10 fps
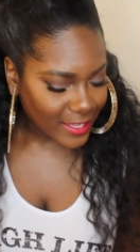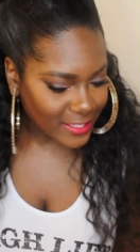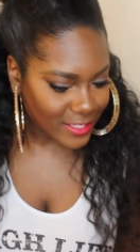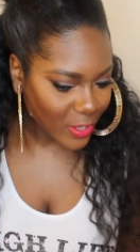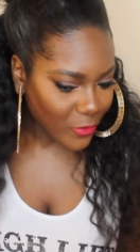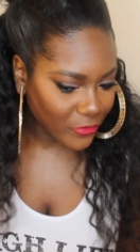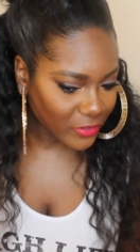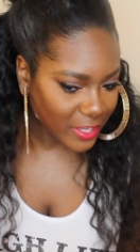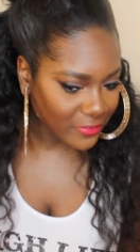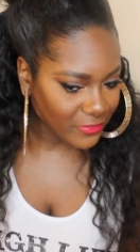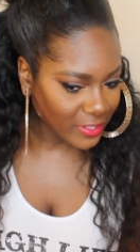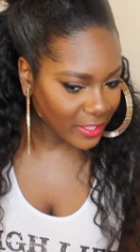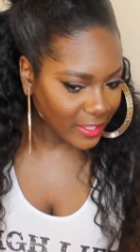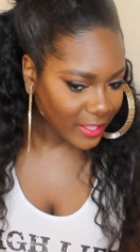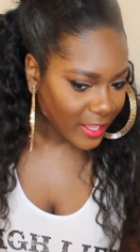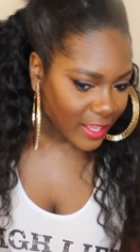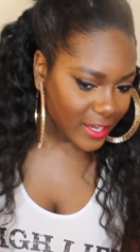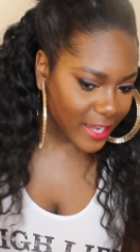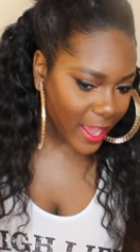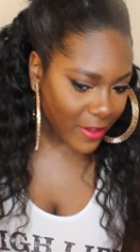and so fluffy
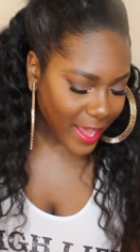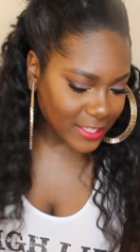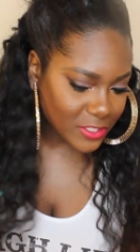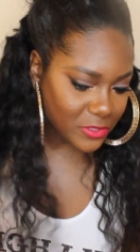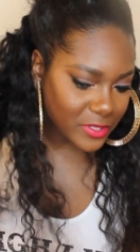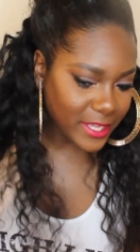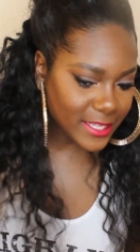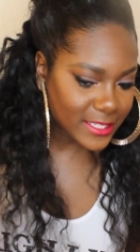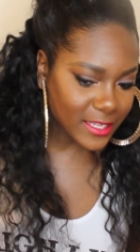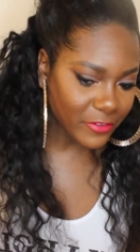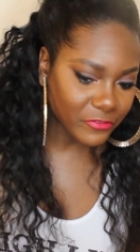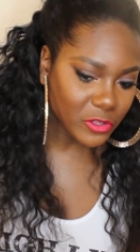now I do get a